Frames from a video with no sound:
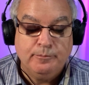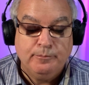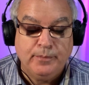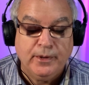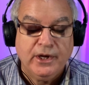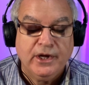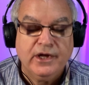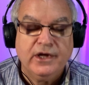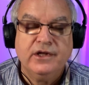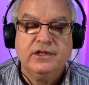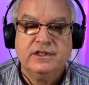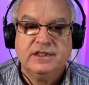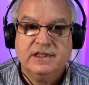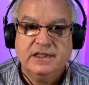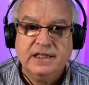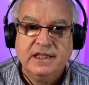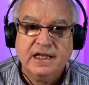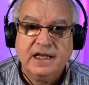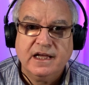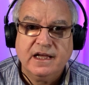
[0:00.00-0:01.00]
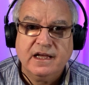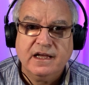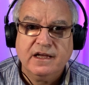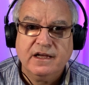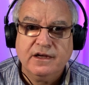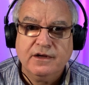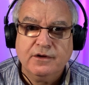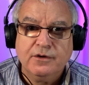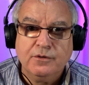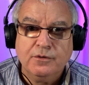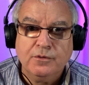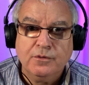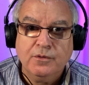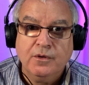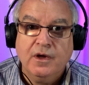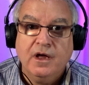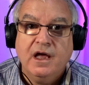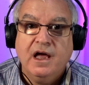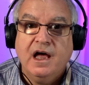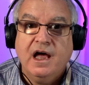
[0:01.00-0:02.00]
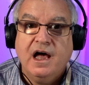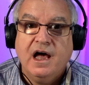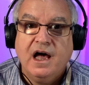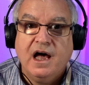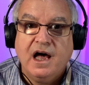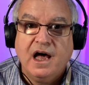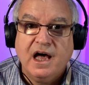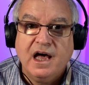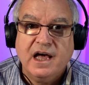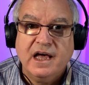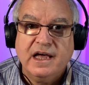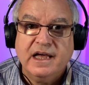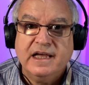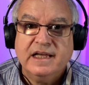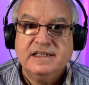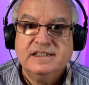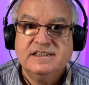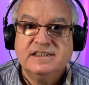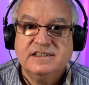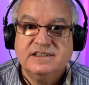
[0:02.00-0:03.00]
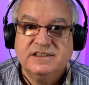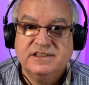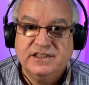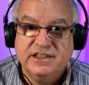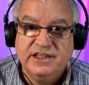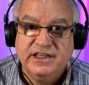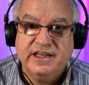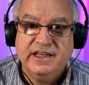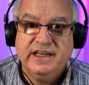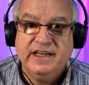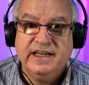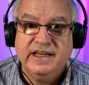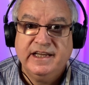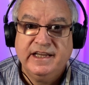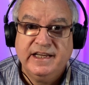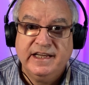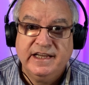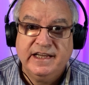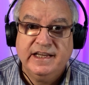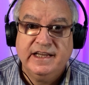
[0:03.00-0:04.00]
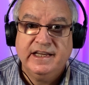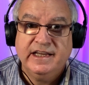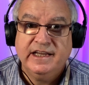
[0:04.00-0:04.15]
but now I see.